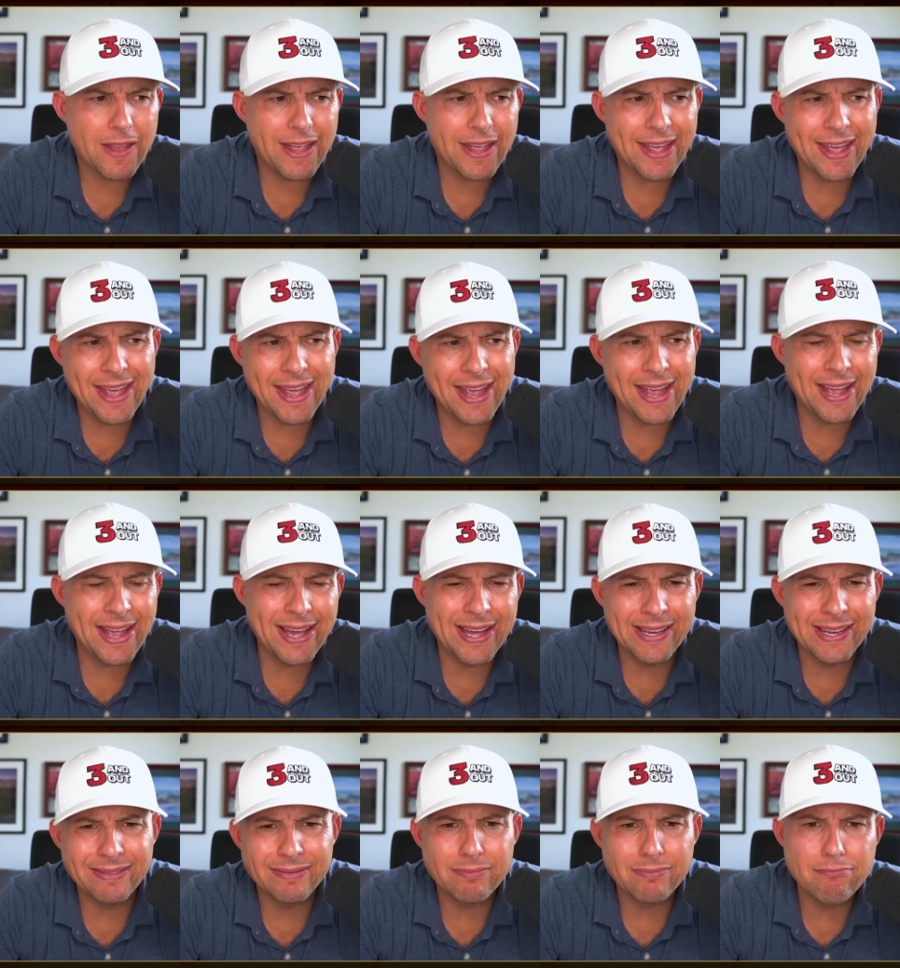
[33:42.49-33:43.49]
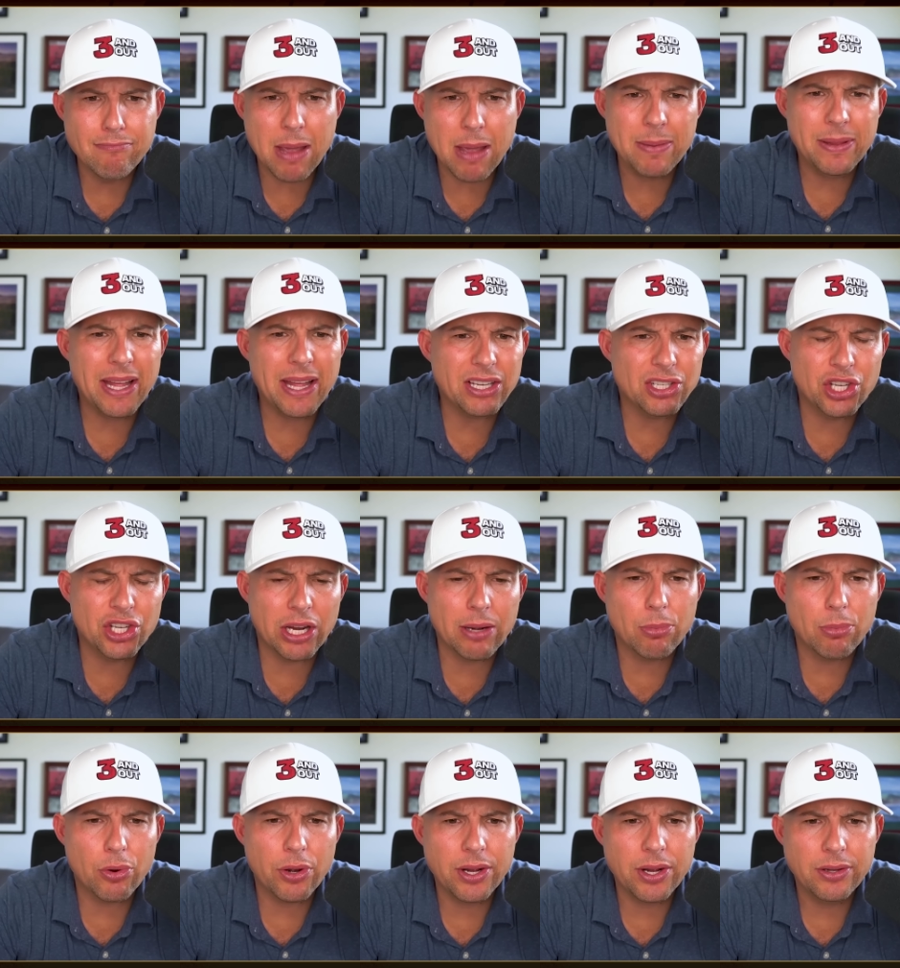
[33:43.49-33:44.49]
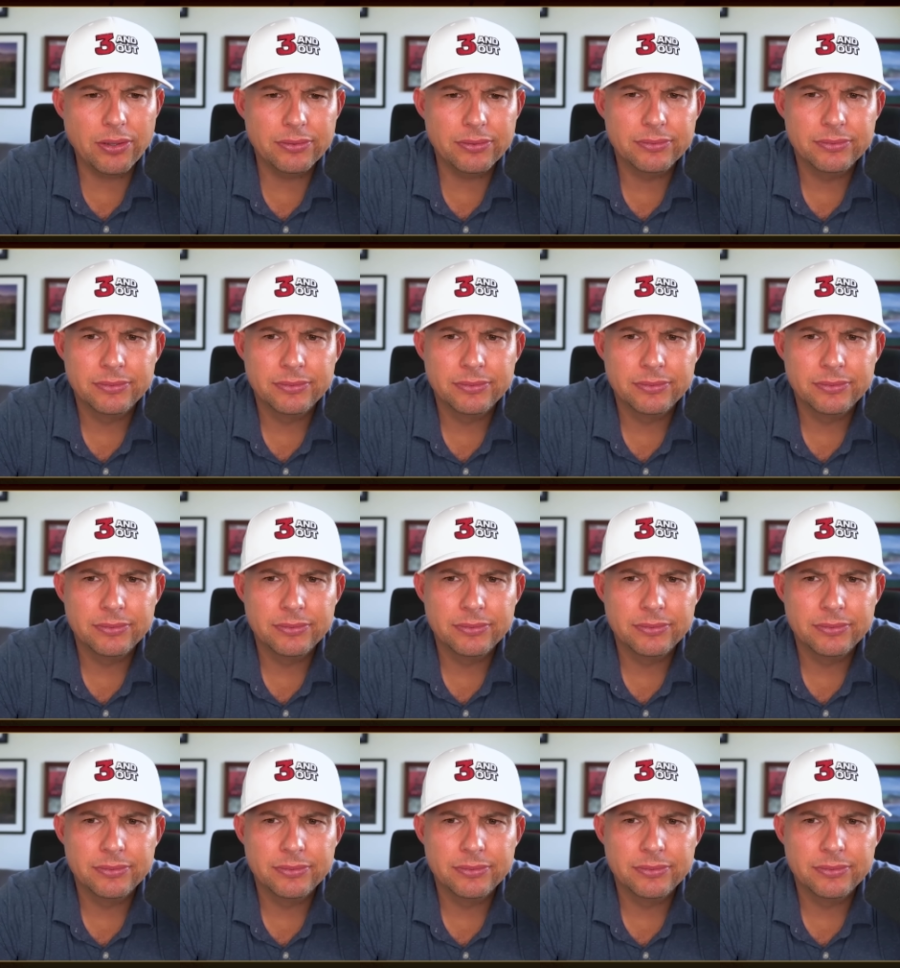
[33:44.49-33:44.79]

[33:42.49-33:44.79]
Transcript: and maybe like a chicken burrito.